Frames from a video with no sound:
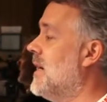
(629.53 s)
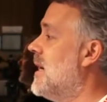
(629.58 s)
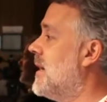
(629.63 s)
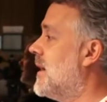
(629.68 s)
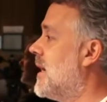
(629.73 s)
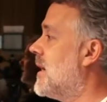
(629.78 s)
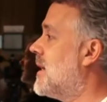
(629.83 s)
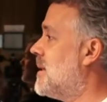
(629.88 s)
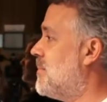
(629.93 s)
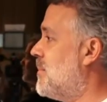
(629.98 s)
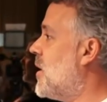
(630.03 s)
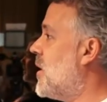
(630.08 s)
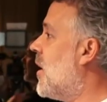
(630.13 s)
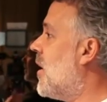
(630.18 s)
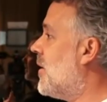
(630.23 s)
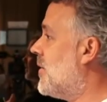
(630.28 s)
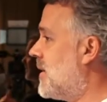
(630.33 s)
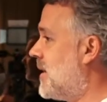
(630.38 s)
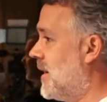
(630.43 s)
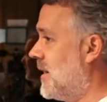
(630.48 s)
that is
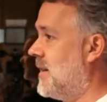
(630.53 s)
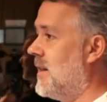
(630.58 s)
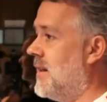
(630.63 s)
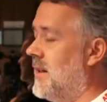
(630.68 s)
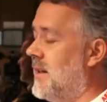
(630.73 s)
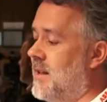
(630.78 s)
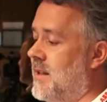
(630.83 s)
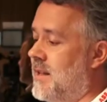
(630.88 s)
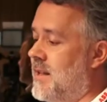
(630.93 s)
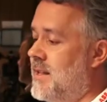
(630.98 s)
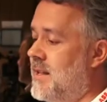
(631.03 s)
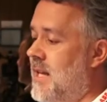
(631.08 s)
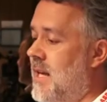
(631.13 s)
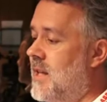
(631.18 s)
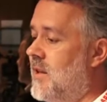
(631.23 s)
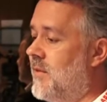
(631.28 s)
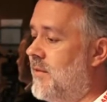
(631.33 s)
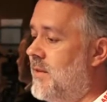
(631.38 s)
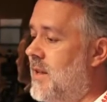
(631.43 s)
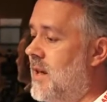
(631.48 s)
beyond the
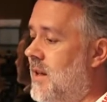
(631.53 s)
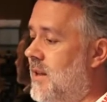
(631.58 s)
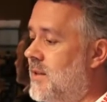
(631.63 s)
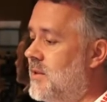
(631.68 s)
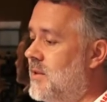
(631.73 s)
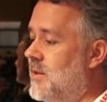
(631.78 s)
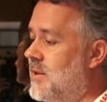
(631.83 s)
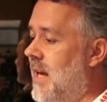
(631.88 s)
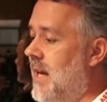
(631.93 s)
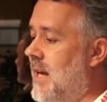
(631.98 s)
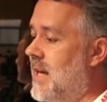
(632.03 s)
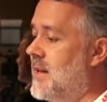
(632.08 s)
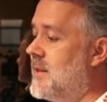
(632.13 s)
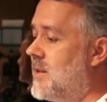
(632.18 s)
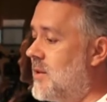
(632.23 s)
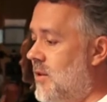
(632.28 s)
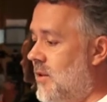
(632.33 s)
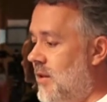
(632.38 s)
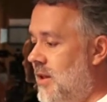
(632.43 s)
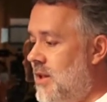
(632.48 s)
state of the art today.
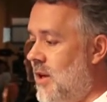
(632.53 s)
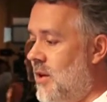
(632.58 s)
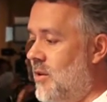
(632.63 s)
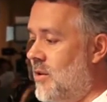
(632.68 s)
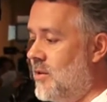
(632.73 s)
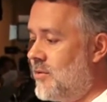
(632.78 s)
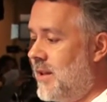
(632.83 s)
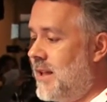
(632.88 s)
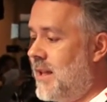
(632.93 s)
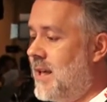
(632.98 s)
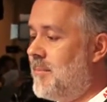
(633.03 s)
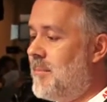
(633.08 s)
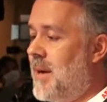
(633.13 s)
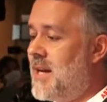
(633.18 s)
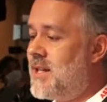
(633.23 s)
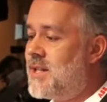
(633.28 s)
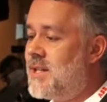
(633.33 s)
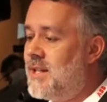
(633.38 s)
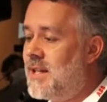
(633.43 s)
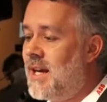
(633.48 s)
Storage, I already
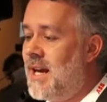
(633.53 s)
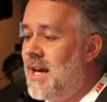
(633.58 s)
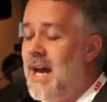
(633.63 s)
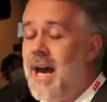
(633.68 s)
mentioned.